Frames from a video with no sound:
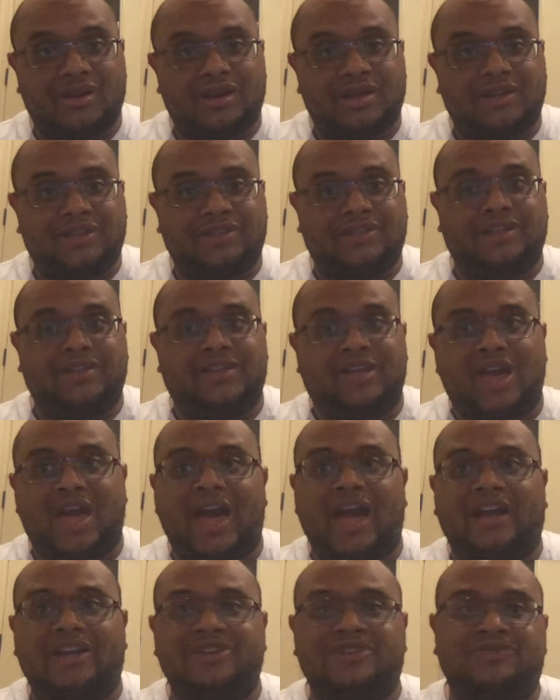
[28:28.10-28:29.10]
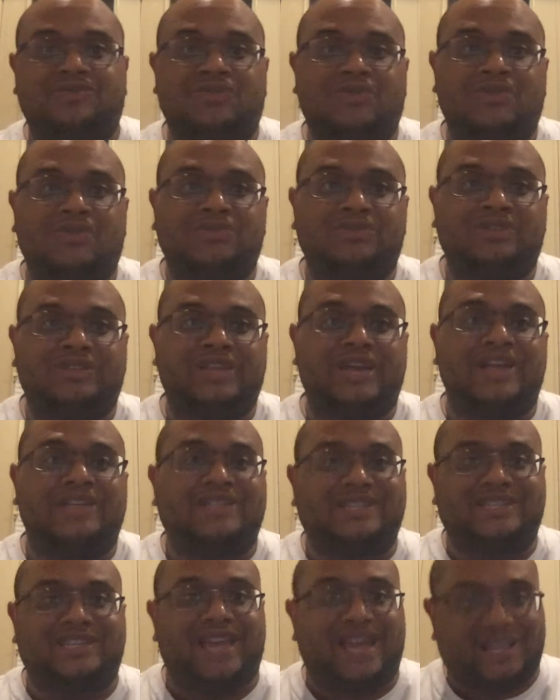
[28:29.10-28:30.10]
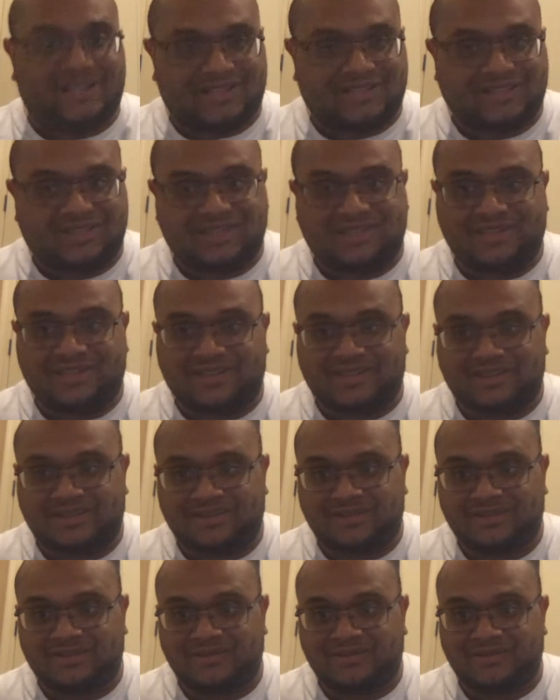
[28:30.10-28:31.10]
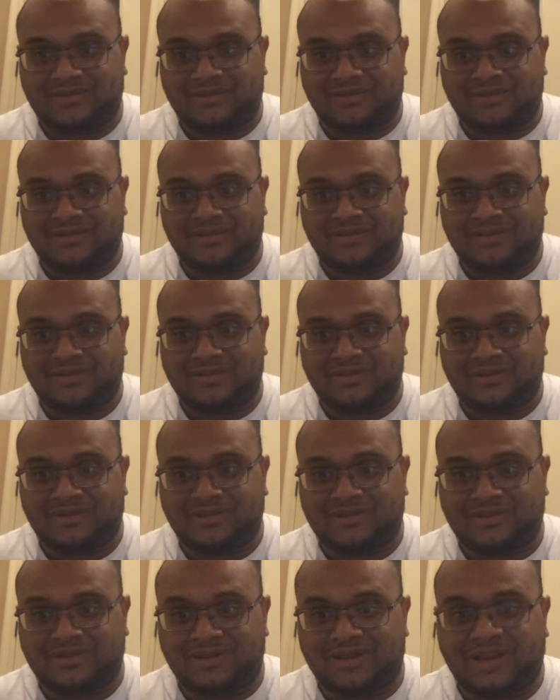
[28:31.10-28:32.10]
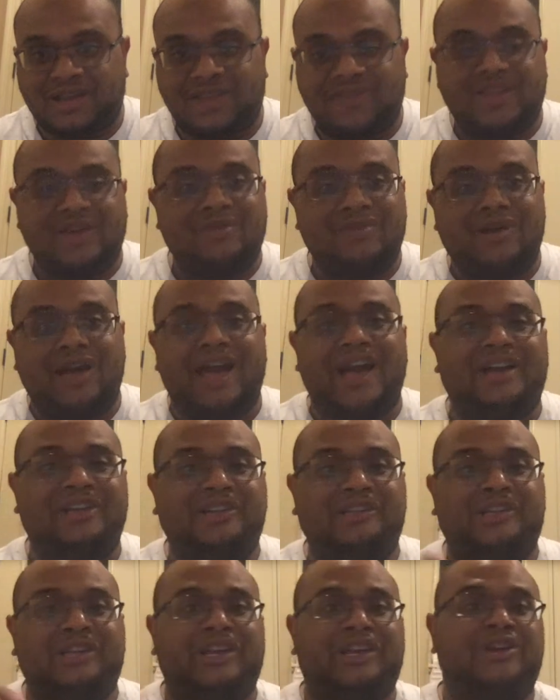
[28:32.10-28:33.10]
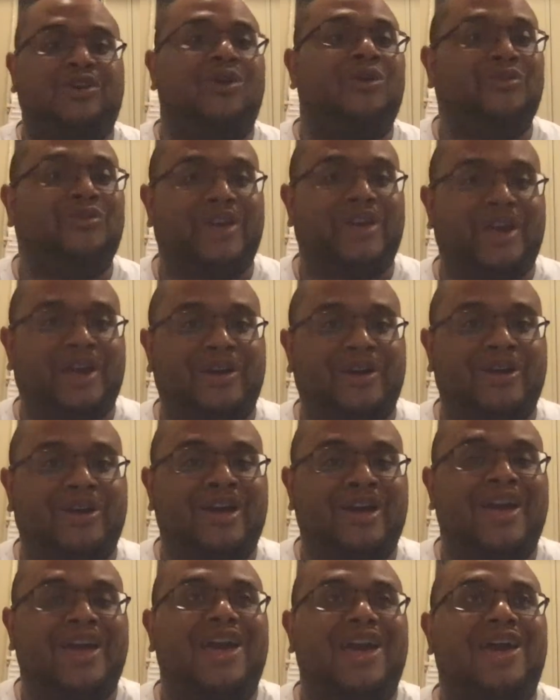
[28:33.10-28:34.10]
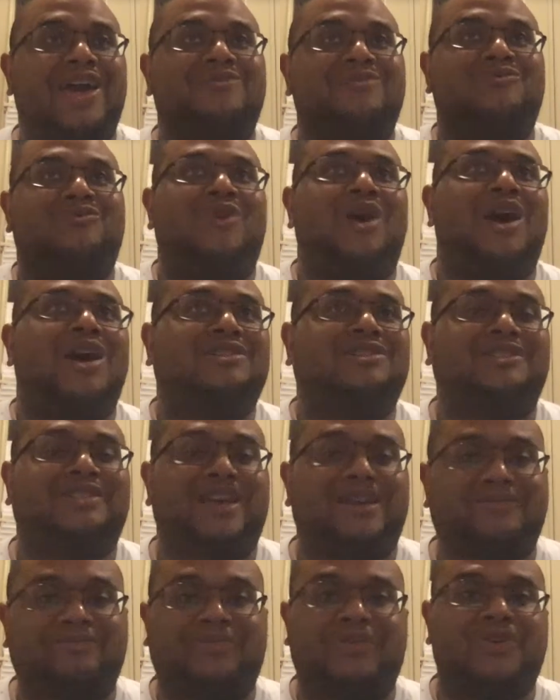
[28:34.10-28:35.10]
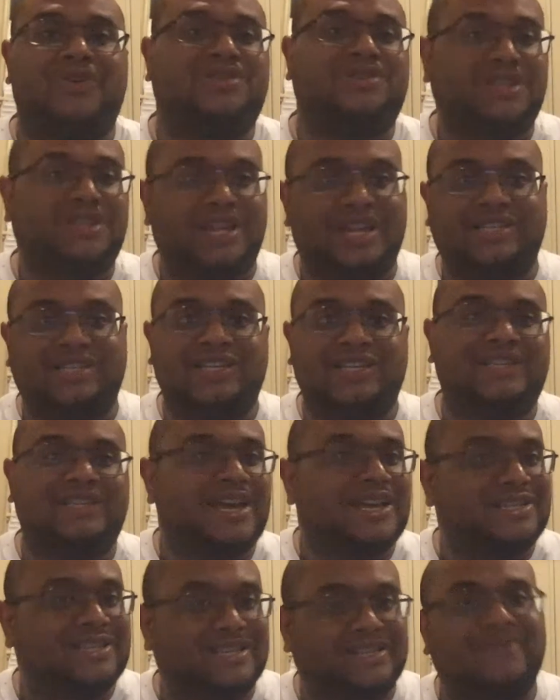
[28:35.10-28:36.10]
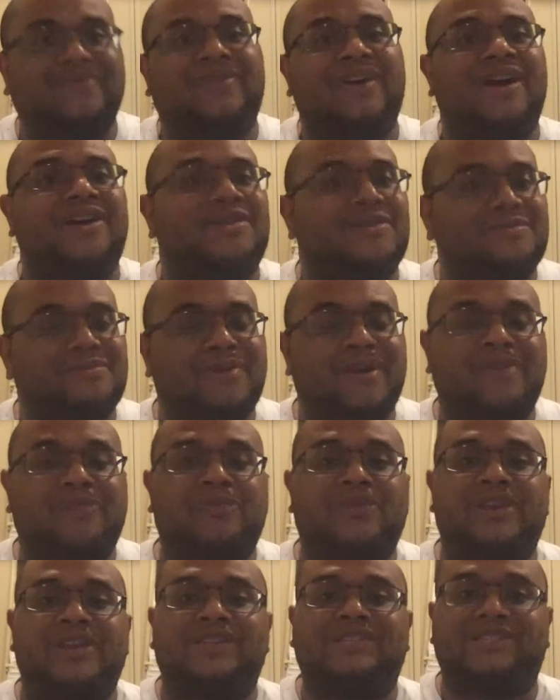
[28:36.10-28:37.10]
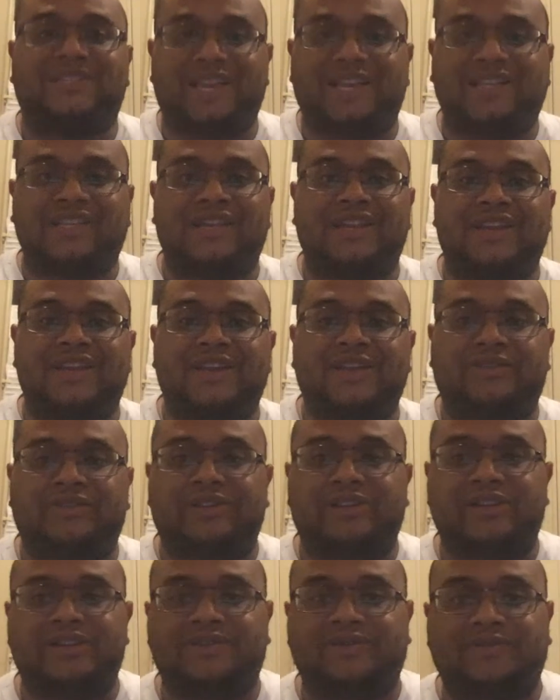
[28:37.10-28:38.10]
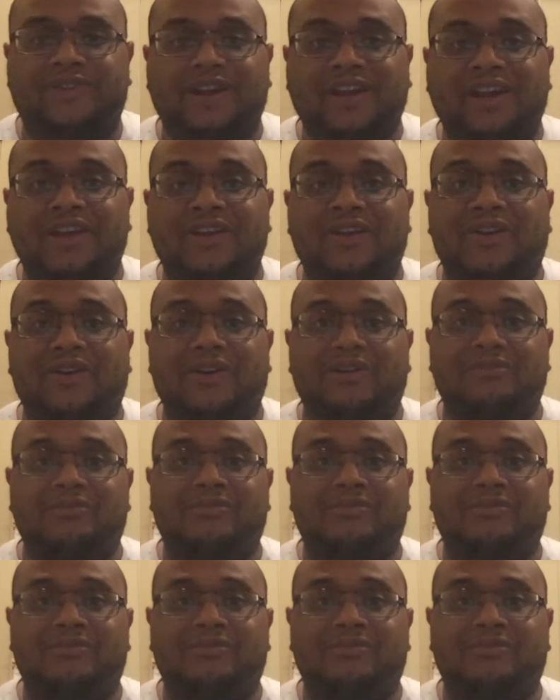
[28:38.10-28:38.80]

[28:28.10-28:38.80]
to the actual death sentence. They will actually go there and watch that person as he takes his final breath when they stick the needle in his fucking arm.